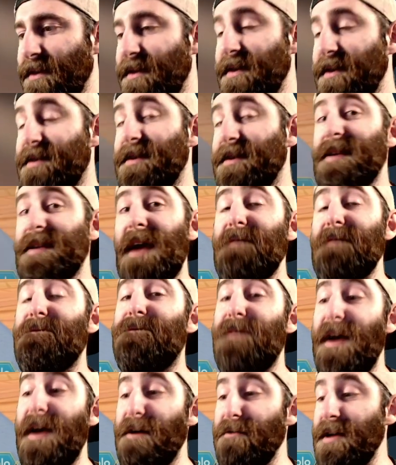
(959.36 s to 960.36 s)
This is a
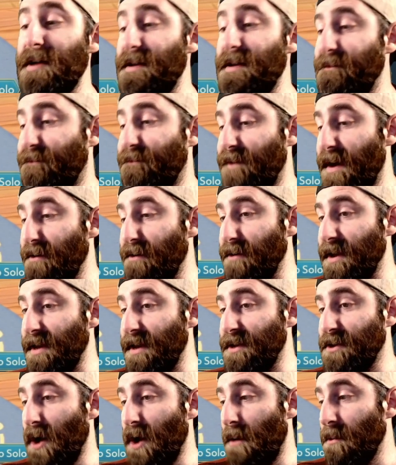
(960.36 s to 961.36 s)
very, very
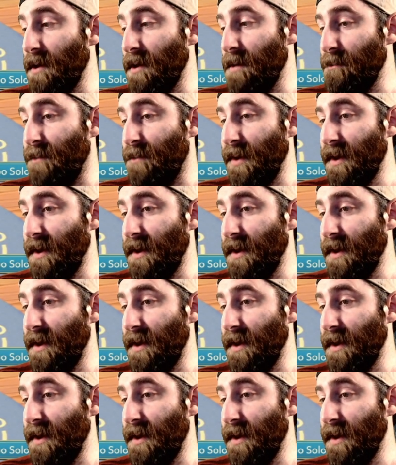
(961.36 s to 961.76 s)
dominant